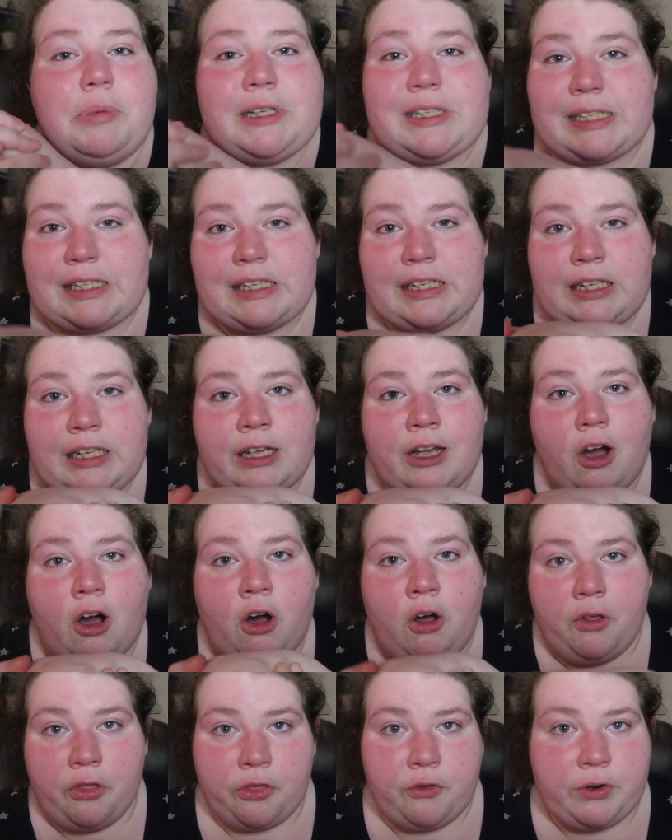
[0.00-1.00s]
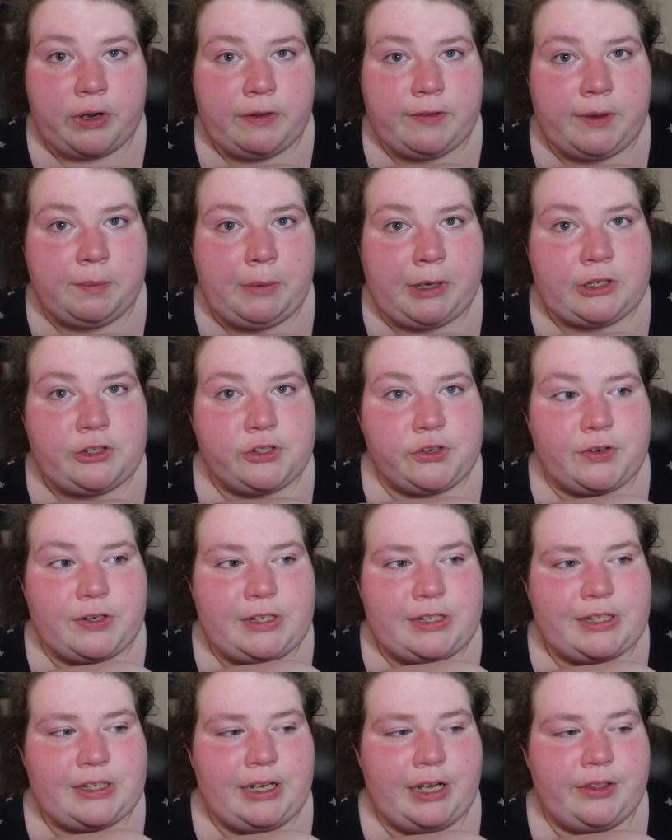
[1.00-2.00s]
But seeing all three of them on
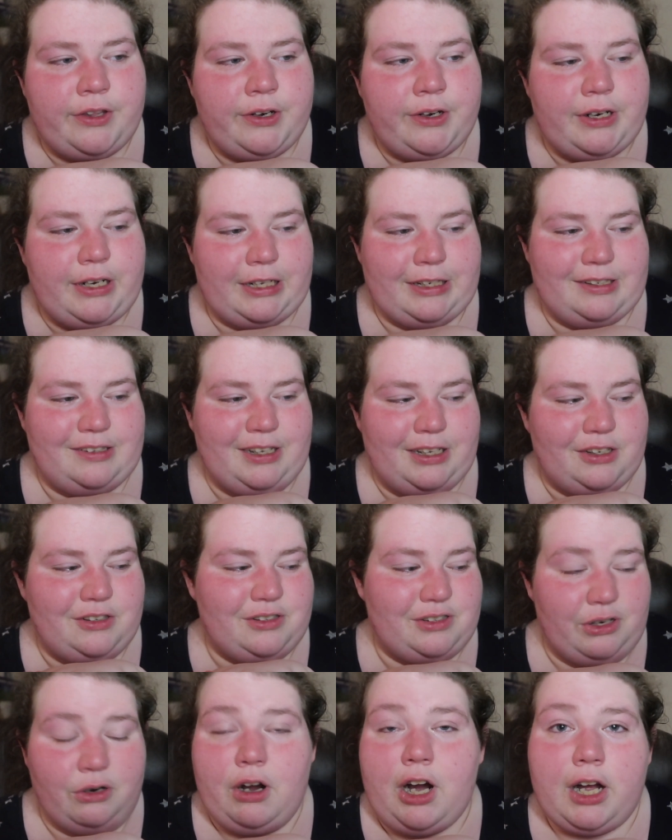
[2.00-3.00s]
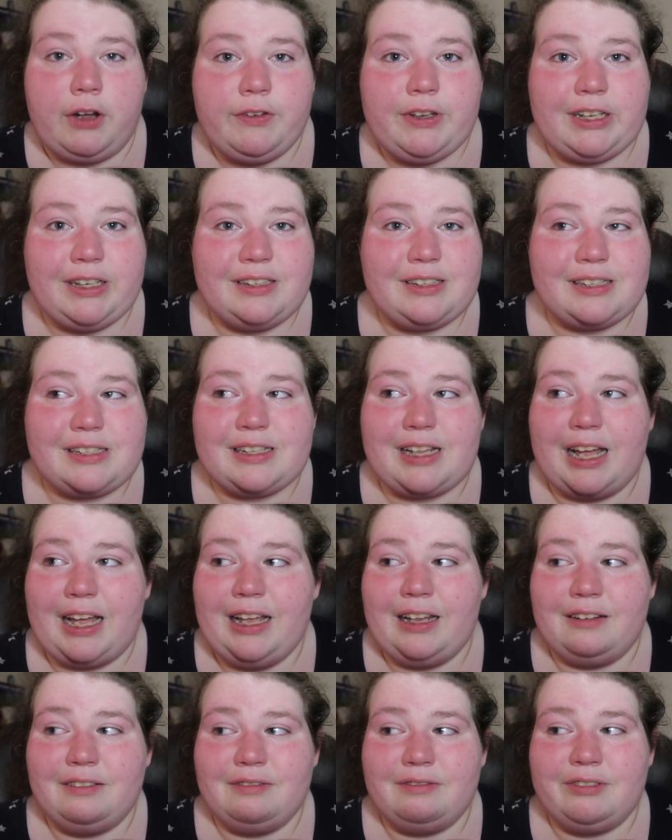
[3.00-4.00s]
screen together it's like so obvious
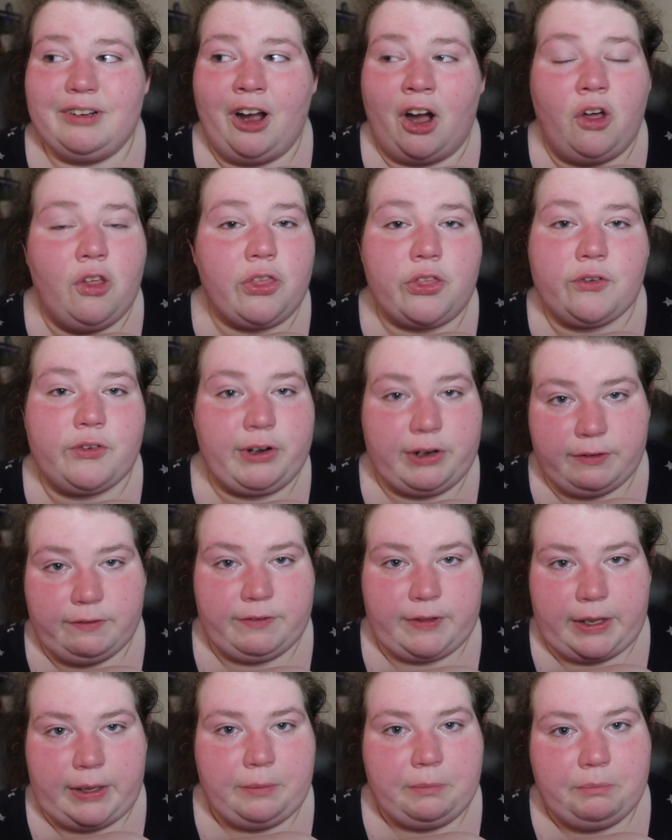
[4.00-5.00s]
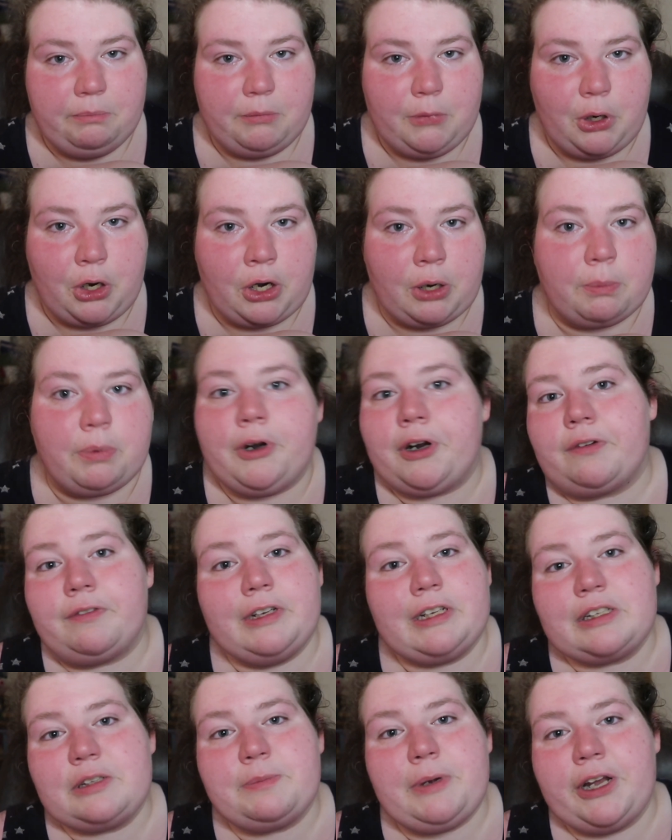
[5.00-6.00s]
that all three of them are perfect